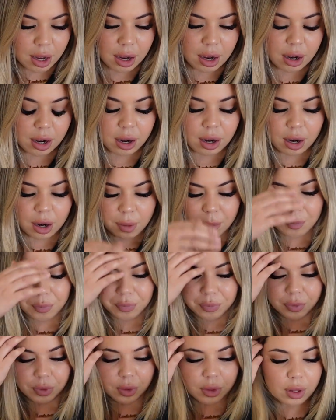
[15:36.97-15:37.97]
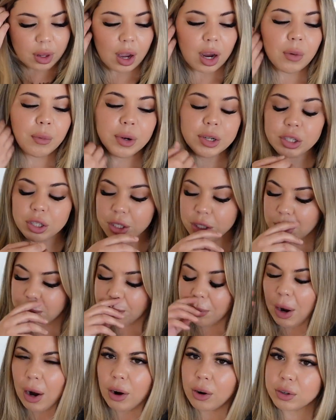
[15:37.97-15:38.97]
I went to
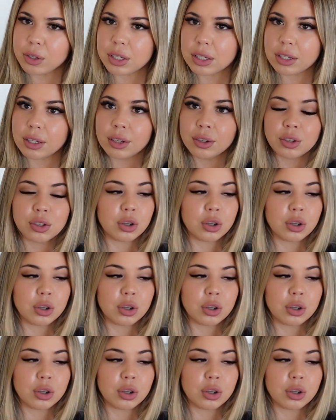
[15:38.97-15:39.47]
Sprouts.